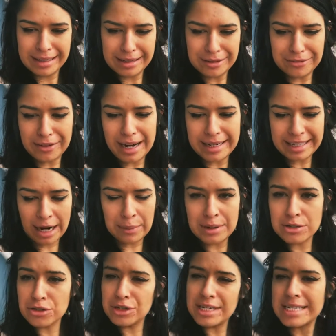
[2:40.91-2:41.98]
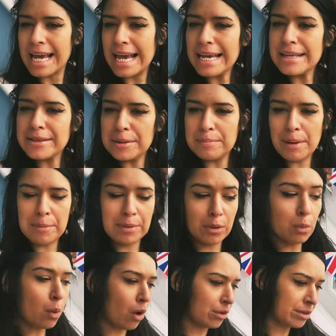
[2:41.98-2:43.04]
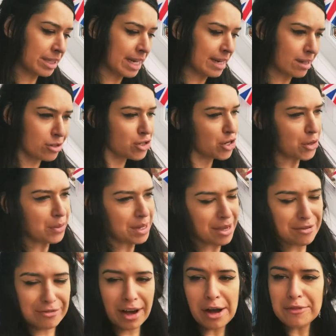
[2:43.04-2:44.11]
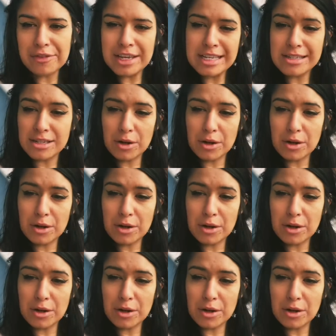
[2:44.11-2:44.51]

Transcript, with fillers: they find out it's going to take them maybe one year two year five years